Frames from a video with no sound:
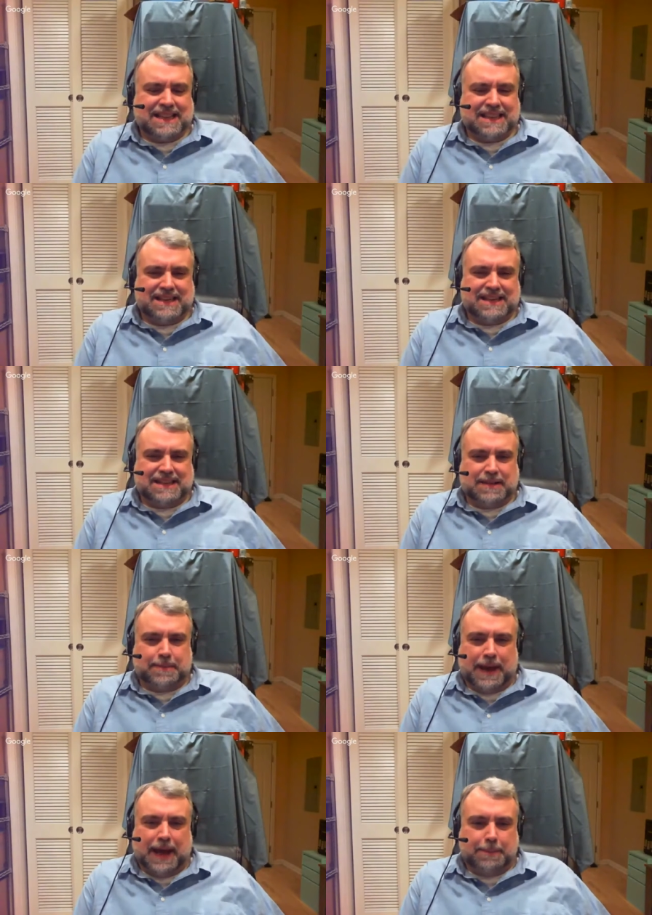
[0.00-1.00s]
the
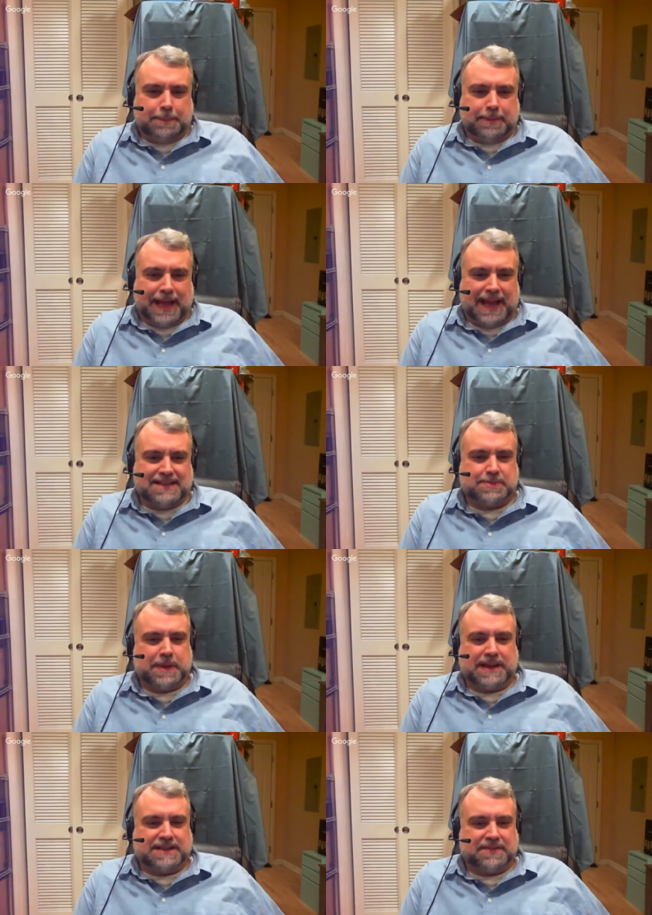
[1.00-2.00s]
pop
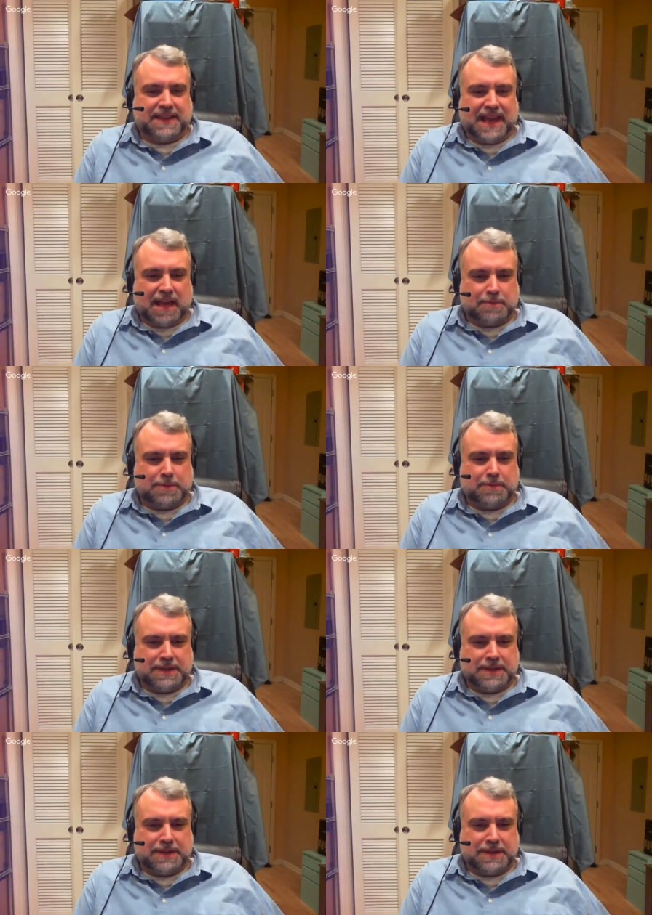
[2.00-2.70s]
aspect of the album